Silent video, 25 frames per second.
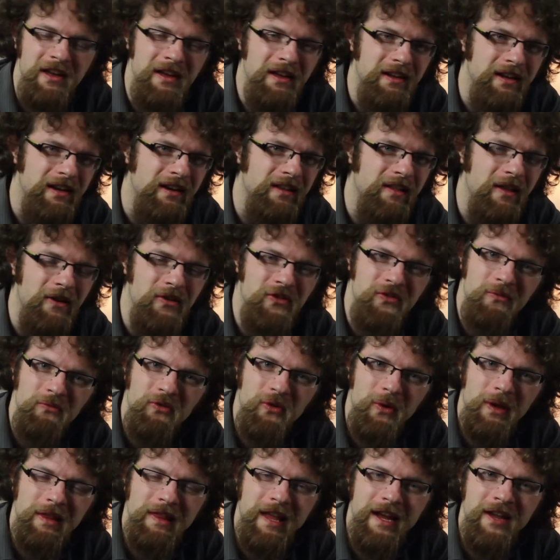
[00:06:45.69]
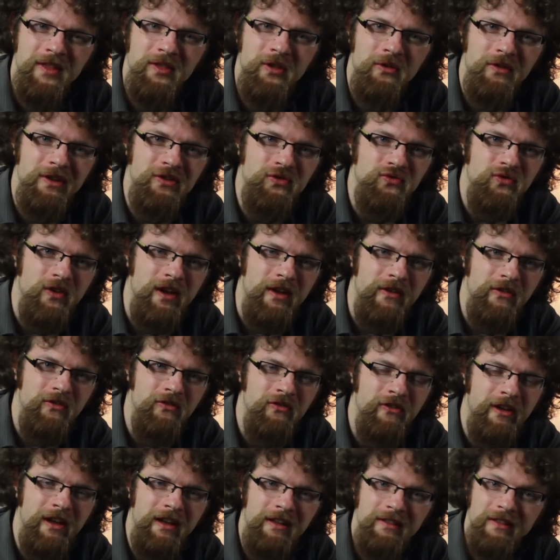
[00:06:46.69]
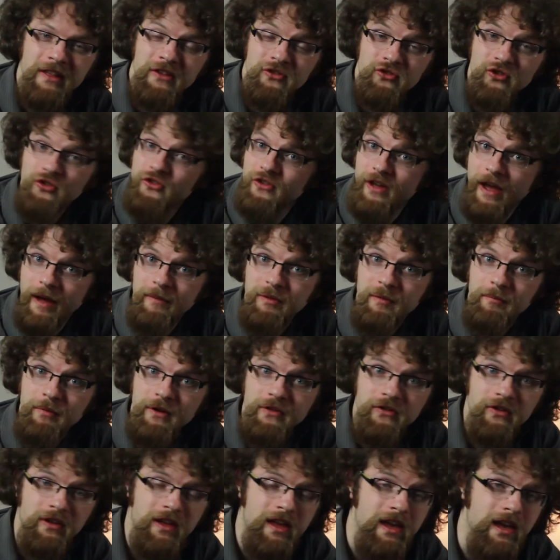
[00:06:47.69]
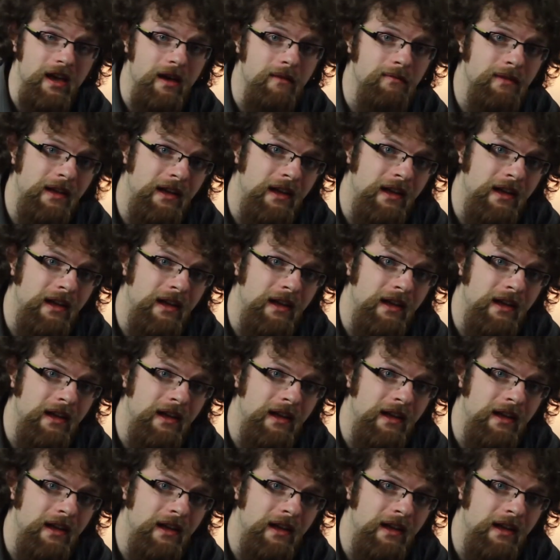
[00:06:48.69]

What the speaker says: It allows them to align their interests. Let's just say I'm the Prince of Kiev.